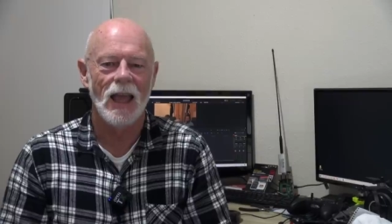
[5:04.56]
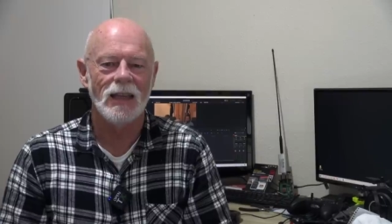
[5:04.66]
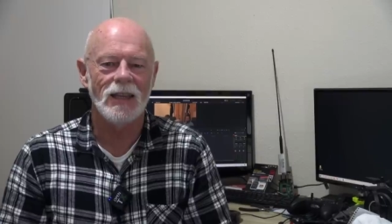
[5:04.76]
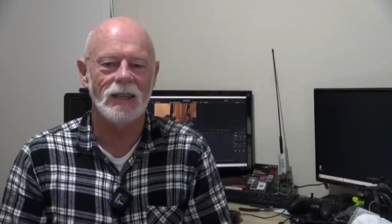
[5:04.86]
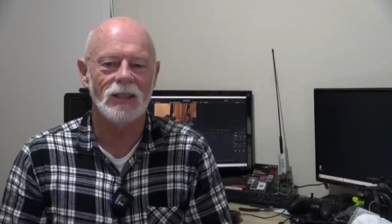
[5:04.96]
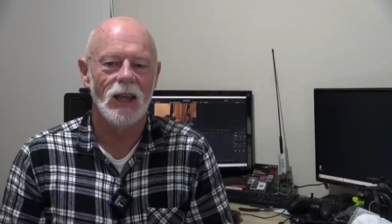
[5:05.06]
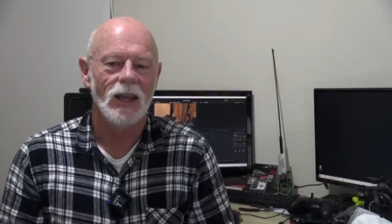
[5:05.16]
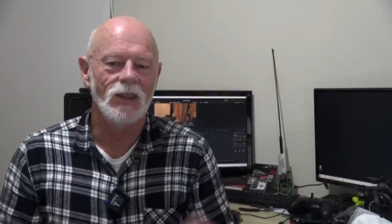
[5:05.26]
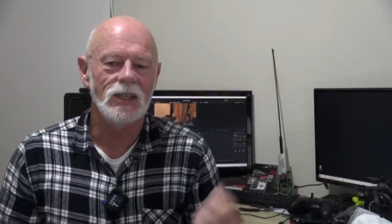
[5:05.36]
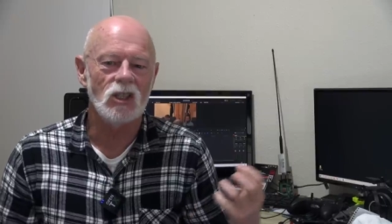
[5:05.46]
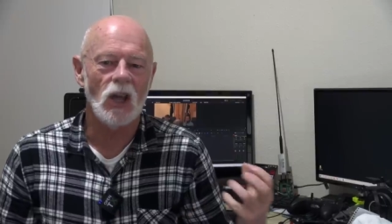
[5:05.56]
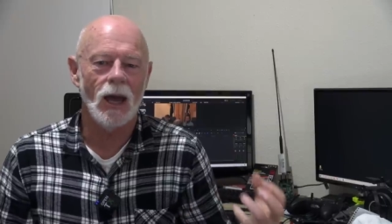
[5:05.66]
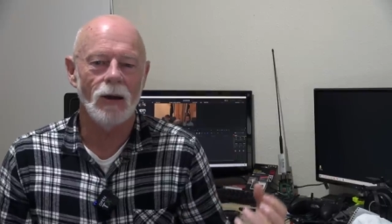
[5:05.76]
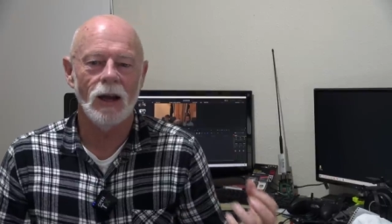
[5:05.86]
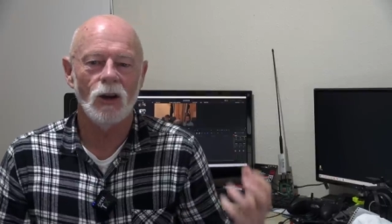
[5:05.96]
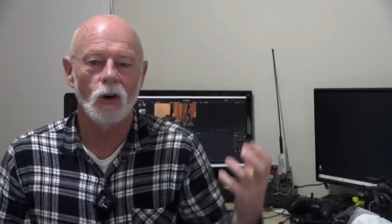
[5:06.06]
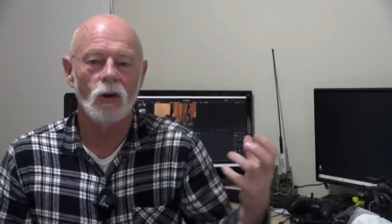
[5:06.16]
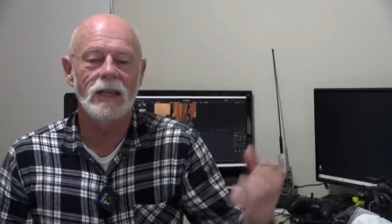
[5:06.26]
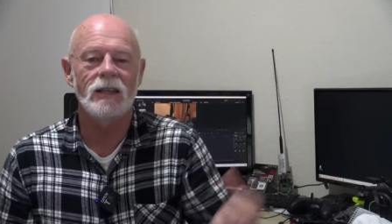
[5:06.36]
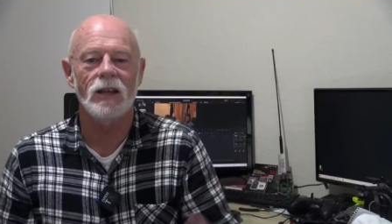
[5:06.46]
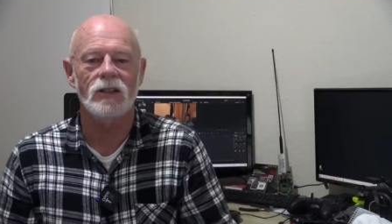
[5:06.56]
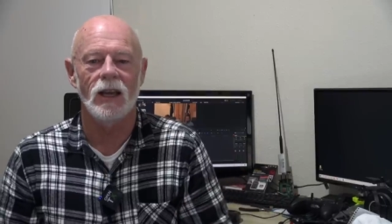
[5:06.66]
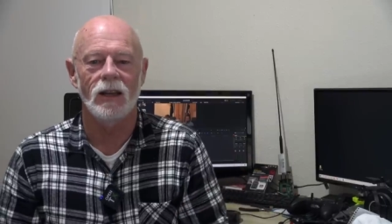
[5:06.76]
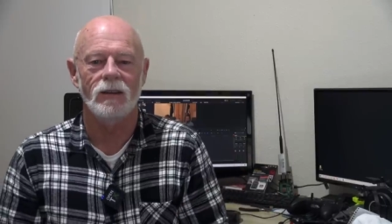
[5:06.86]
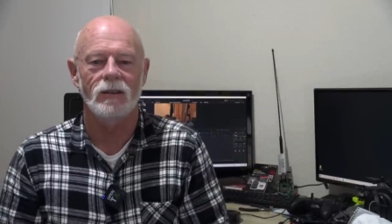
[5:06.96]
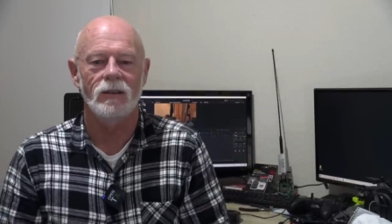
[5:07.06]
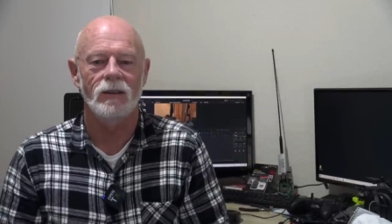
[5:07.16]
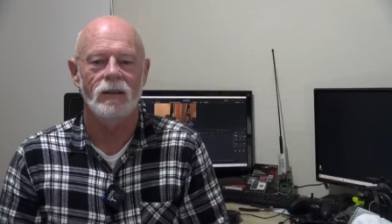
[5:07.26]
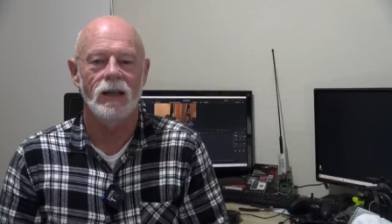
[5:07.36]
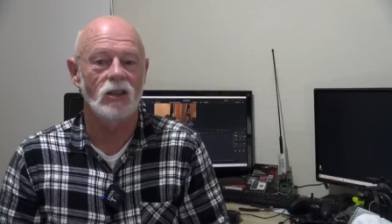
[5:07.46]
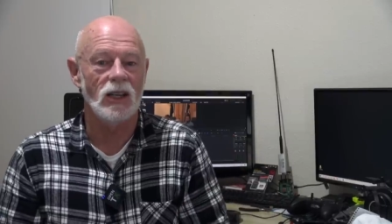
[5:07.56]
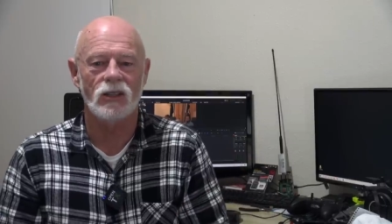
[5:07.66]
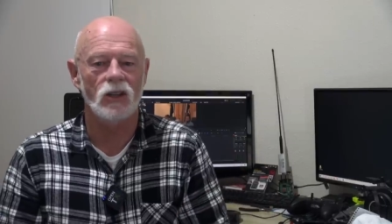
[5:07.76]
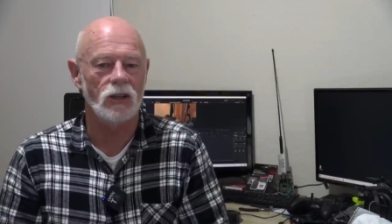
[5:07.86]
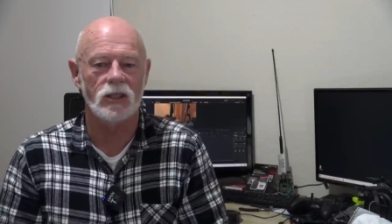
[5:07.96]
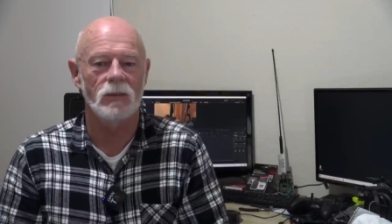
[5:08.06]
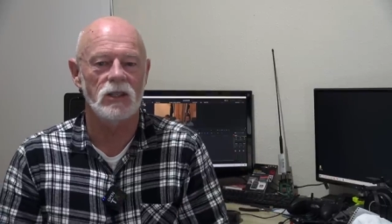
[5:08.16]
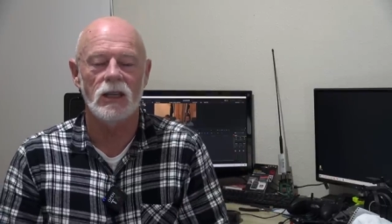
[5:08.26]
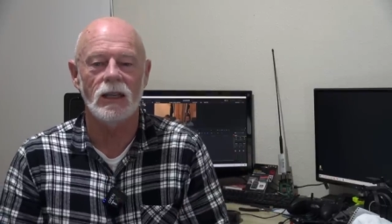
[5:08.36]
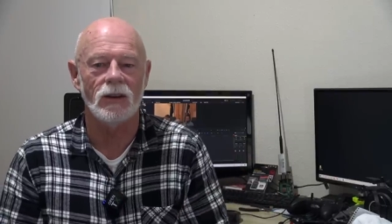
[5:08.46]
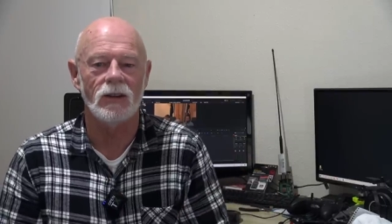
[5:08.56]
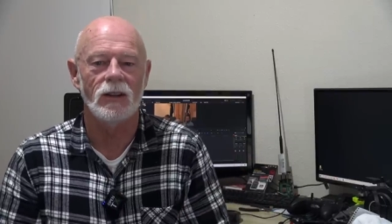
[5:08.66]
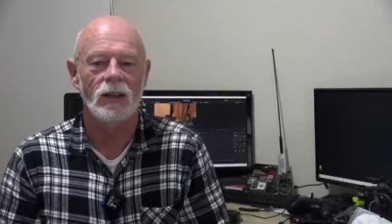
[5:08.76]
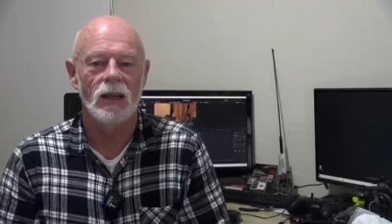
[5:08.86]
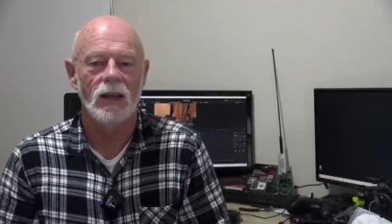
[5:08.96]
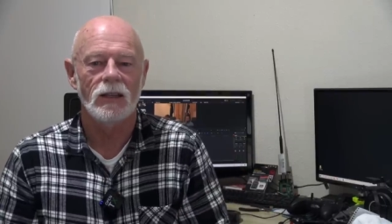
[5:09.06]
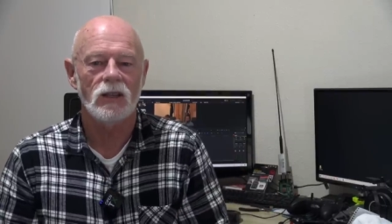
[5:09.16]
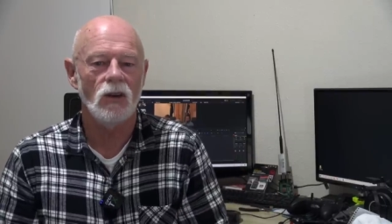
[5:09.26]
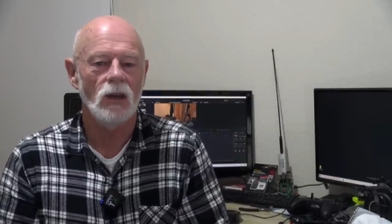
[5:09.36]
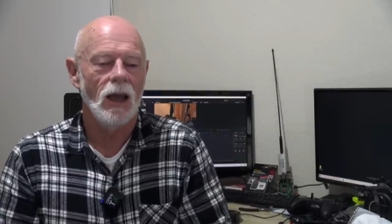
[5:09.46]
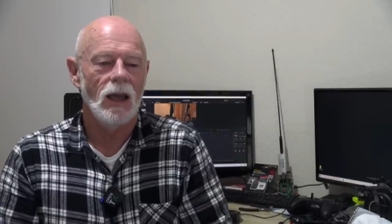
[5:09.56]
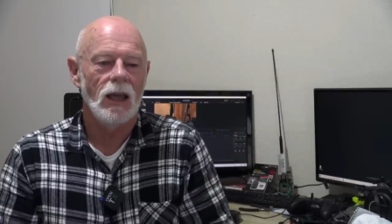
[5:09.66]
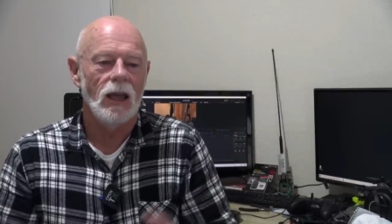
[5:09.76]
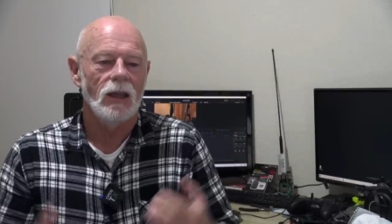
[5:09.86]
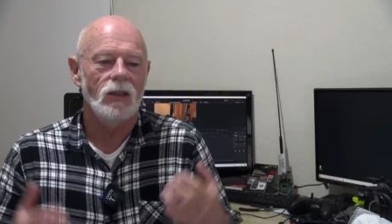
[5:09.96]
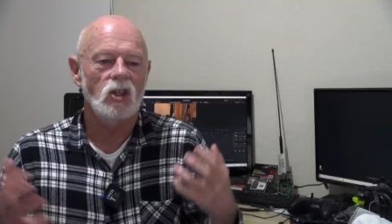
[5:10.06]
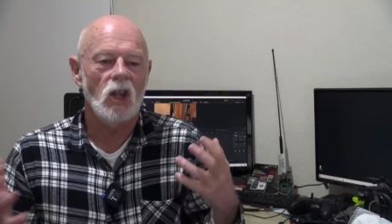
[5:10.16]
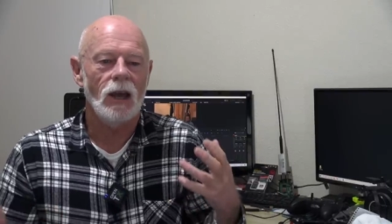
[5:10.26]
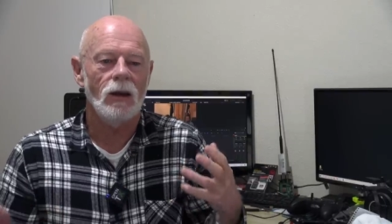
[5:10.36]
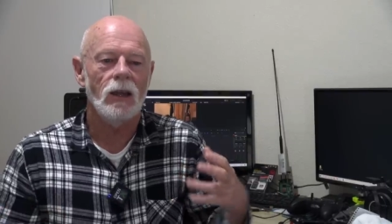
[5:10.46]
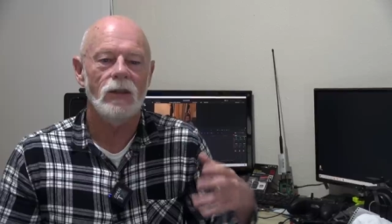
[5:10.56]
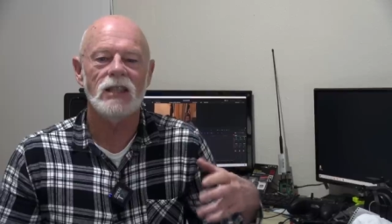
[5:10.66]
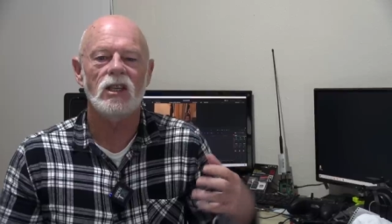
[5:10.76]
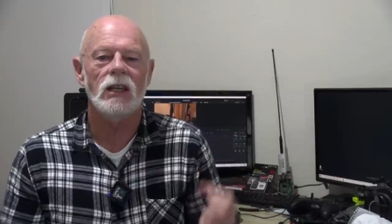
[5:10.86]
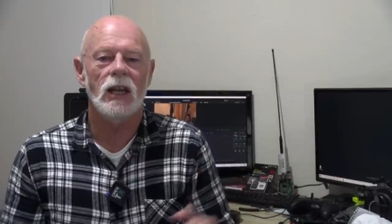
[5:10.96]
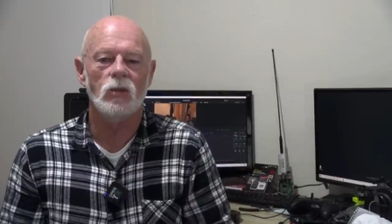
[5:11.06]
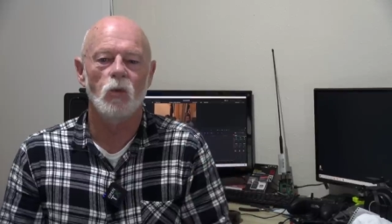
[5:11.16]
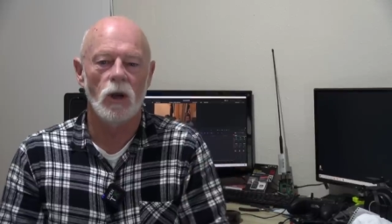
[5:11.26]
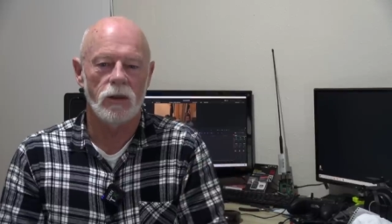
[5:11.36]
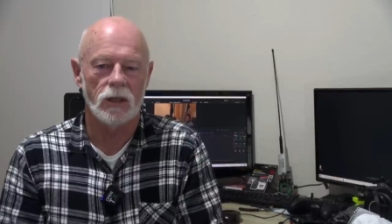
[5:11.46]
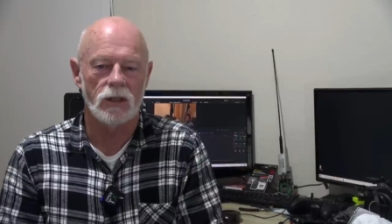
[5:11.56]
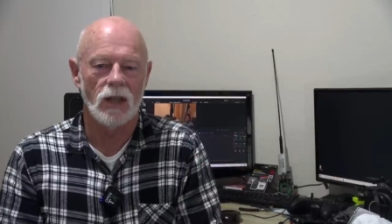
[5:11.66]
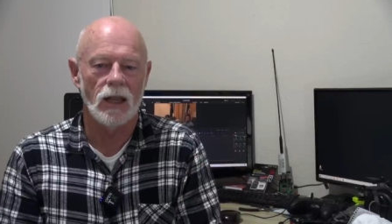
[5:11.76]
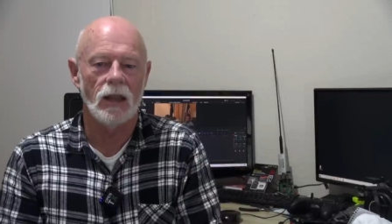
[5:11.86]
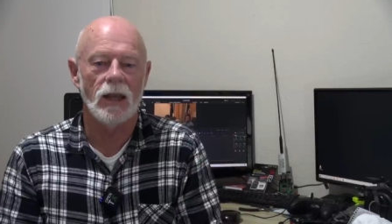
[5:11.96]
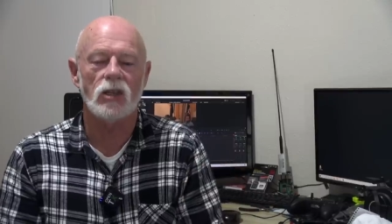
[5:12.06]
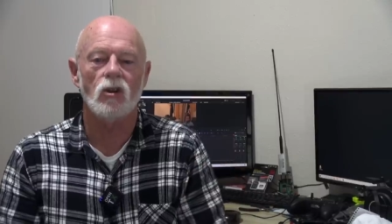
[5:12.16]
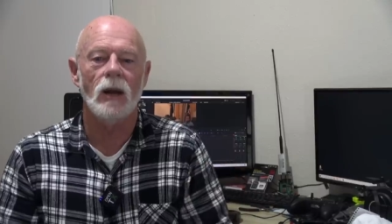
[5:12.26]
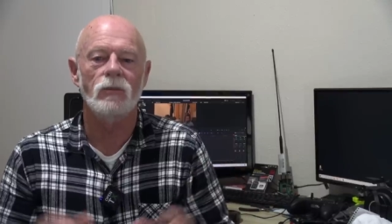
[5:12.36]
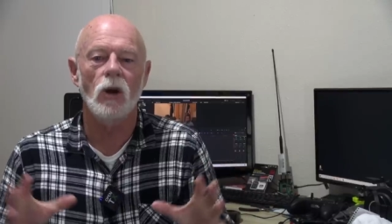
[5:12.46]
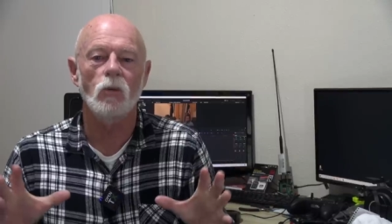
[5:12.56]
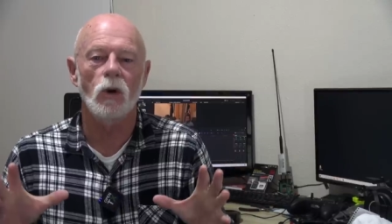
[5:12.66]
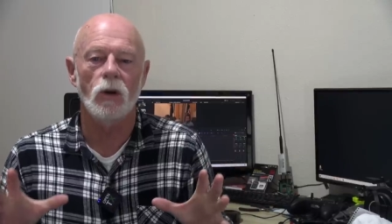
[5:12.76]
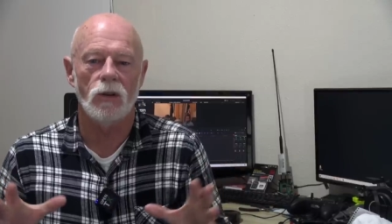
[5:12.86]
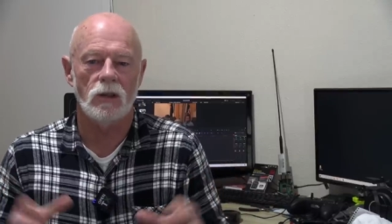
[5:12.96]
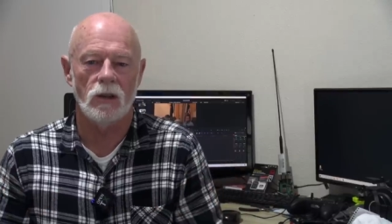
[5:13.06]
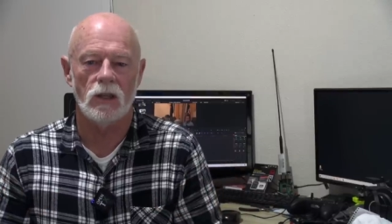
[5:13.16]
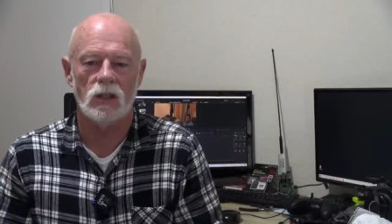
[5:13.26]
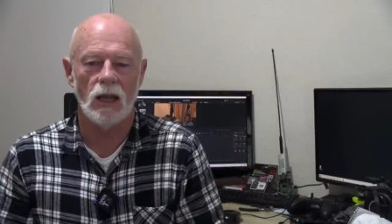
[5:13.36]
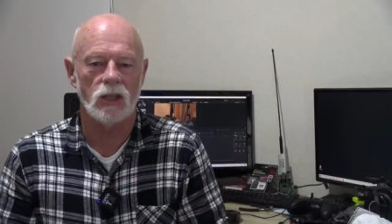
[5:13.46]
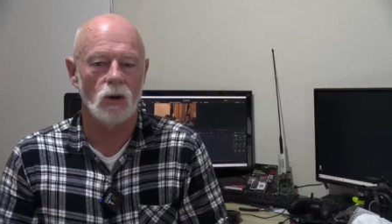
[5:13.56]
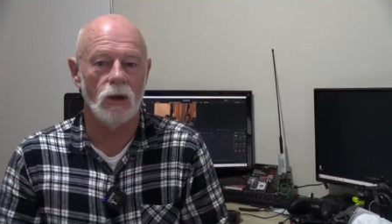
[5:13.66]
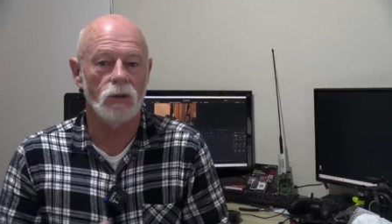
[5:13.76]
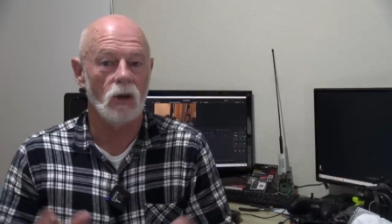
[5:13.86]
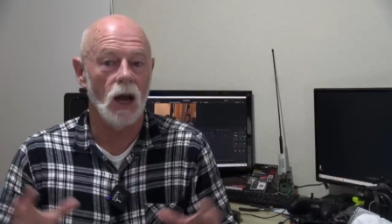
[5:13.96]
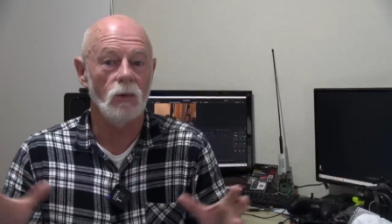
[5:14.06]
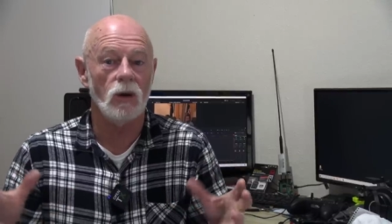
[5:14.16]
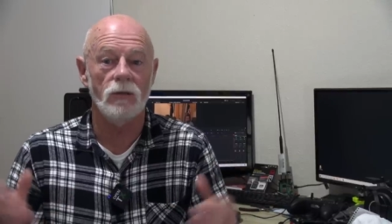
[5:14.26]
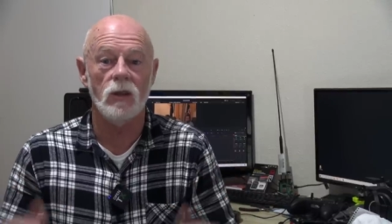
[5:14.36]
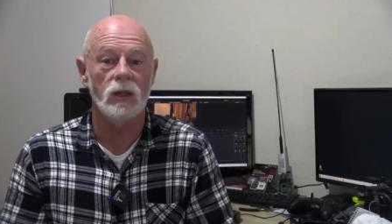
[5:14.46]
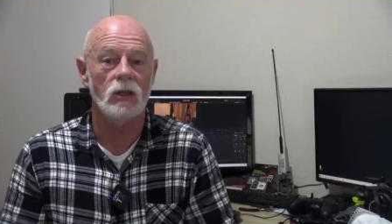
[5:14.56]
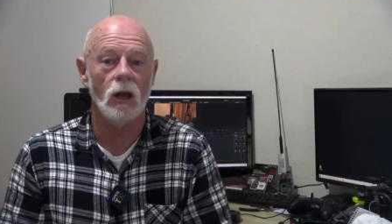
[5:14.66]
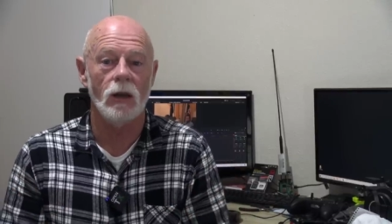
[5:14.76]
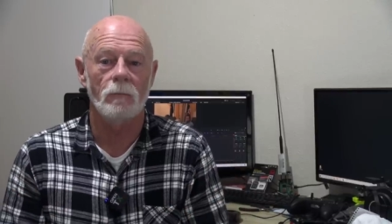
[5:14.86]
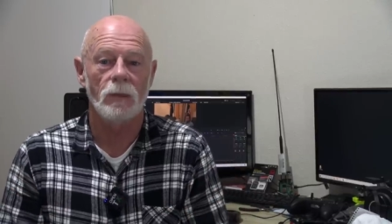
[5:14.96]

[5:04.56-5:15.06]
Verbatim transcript: Yet this tower already does that, and it doesn't cost them a cent. So the tower, they see it as worthless. They ascribe no worth to this tower, so I thought I would offer them $1.